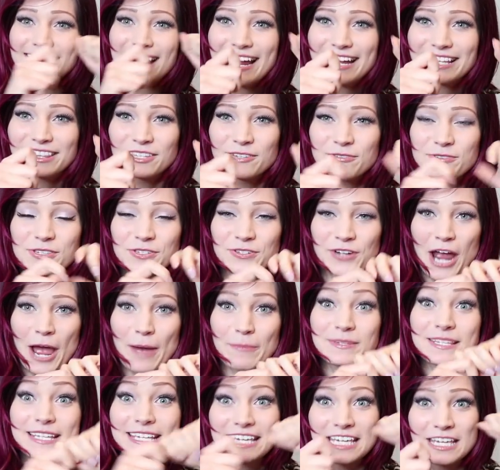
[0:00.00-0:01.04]
tighten those
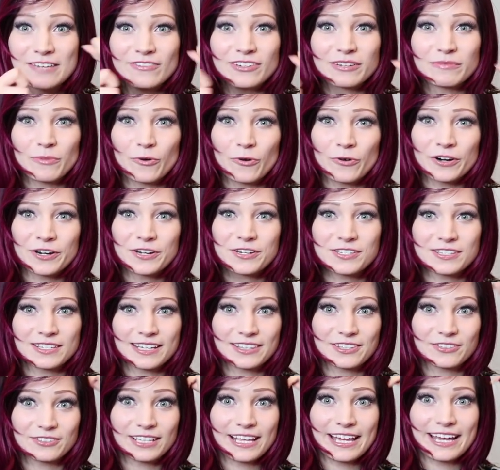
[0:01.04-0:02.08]
straps even more so
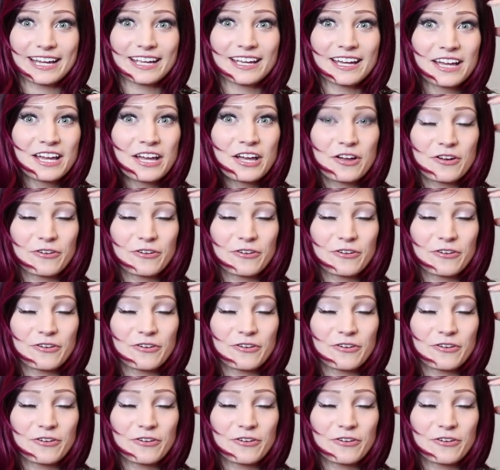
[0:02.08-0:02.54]
that they're like